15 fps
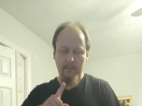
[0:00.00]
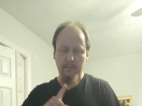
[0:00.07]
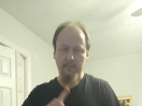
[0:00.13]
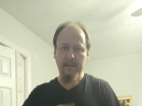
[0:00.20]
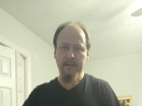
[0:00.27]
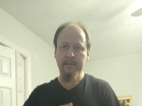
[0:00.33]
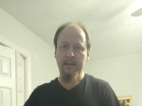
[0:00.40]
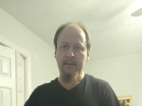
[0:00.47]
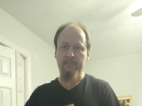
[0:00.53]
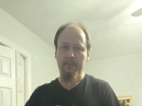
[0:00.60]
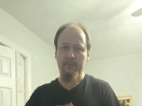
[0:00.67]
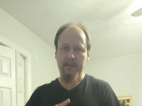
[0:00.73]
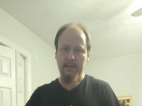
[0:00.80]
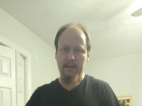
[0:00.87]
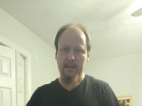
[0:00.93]
they
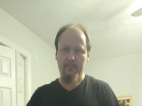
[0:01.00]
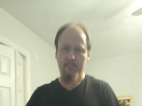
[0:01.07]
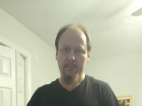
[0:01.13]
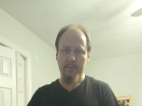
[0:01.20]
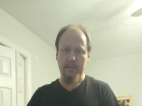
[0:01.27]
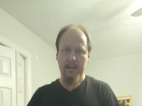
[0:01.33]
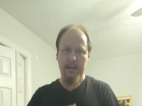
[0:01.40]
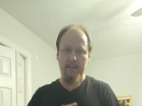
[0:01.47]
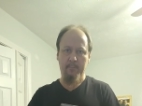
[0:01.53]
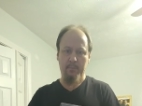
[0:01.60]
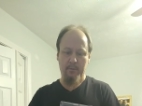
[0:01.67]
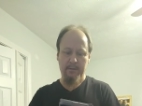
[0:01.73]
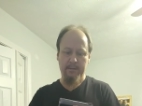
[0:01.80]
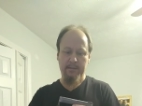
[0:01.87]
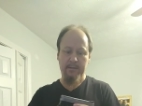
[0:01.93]
never keep a
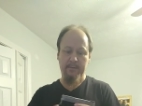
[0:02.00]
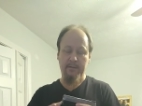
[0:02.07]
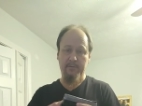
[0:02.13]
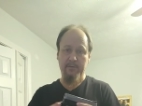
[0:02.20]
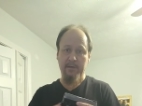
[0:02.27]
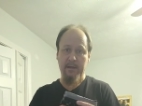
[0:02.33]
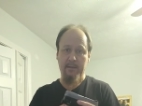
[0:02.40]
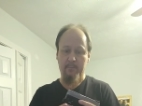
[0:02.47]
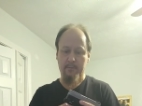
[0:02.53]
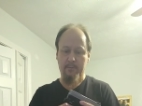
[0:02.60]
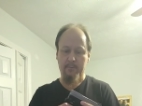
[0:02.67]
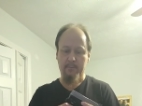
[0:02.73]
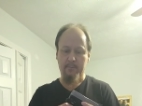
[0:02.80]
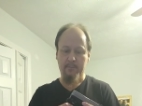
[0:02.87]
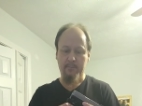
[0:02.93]
bullet in the chamber.